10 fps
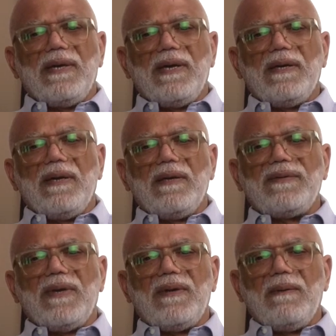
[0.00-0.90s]
I
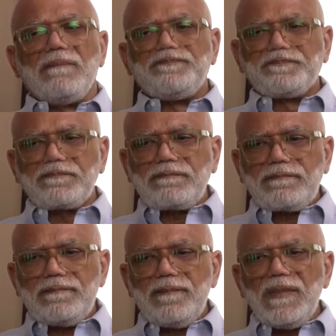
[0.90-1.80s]
shut up.
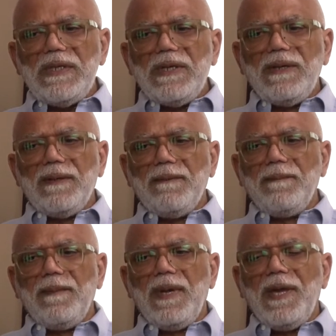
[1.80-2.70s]

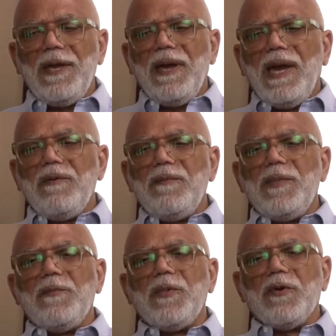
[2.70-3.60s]
I
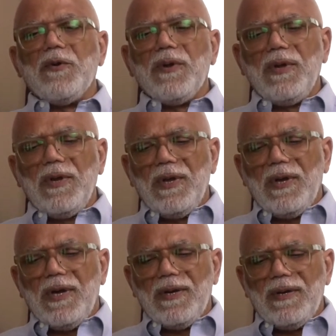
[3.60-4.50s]
remember
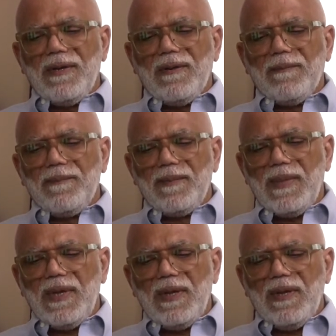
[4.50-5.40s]

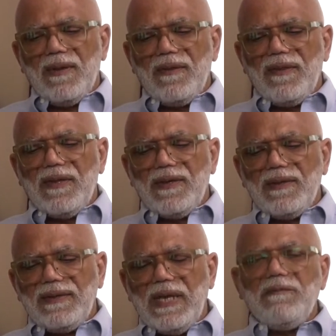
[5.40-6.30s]

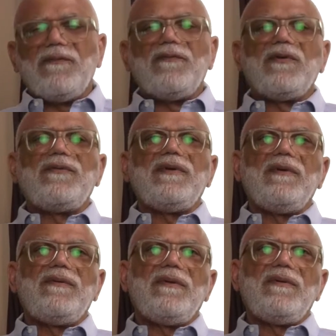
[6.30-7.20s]
the day before
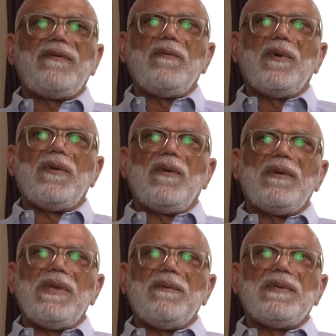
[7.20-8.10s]
she went on to
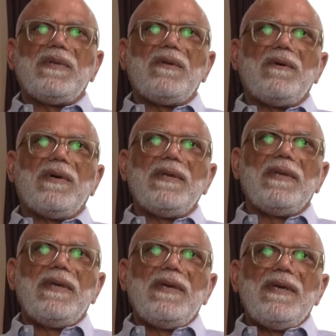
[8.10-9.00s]
be with the Lord,
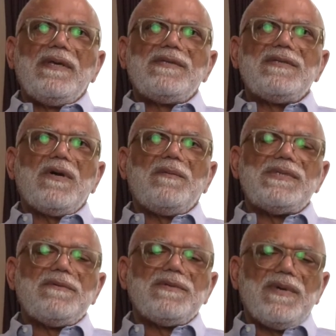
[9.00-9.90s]
she told me
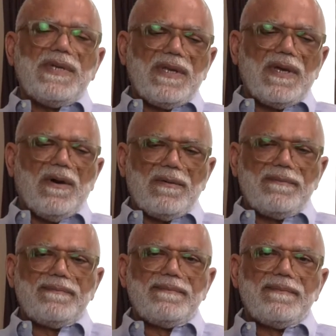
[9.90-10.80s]
she was ready to go.
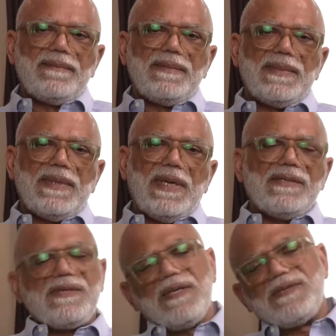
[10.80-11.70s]
And
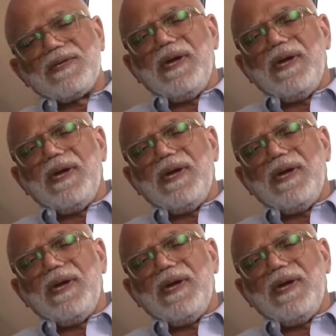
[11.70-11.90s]
so I took